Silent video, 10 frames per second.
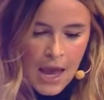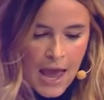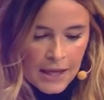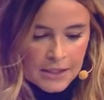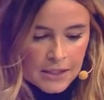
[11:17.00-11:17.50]

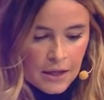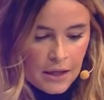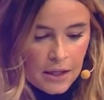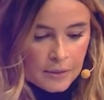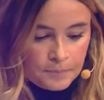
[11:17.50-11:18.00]
And
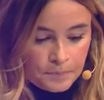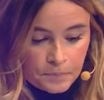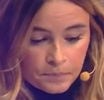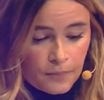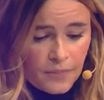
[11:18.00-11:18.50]

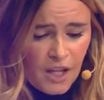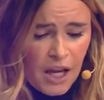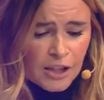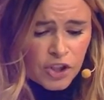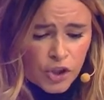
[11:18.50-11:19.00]

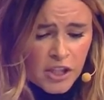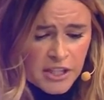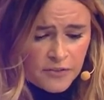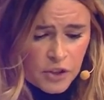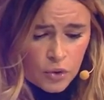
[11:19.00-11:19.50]

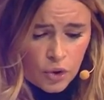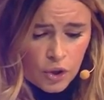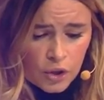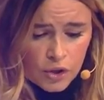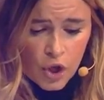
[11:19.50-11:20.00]
alternative
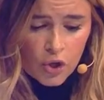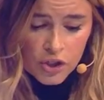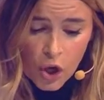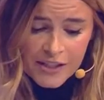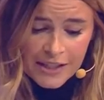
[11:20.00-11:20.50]
to
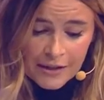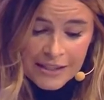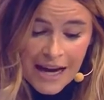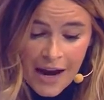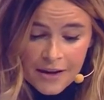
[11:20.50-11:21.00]
toxic
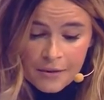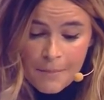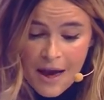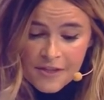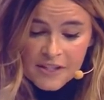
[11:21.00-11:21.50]
dyeing
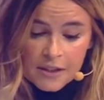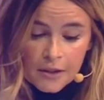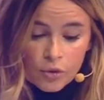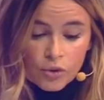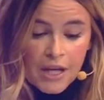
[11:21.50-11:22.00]
methods
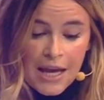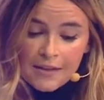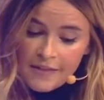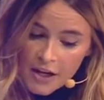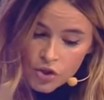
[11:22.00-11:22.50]
include
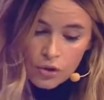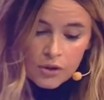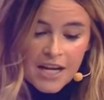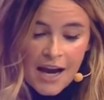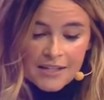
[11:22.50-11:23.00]
natural
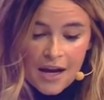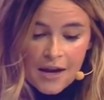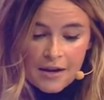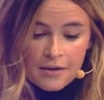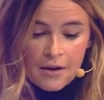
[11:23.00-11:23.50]

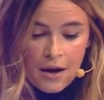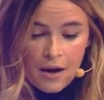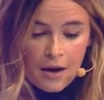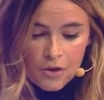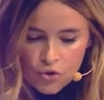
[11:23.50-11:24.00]
dyeing,
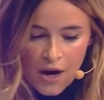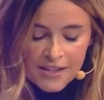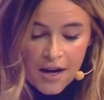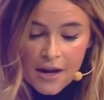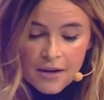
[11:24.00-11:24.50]
dry
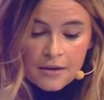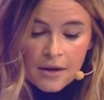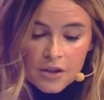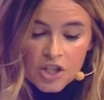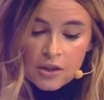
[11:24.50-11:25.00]
dyeing
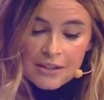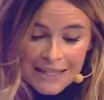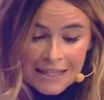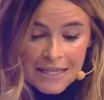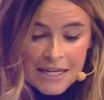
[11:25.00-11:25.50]

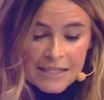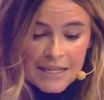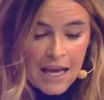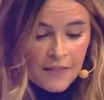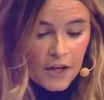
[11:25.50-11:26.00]
techniques
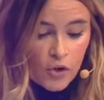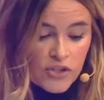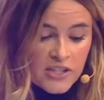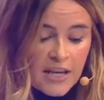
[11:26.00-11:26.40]
that also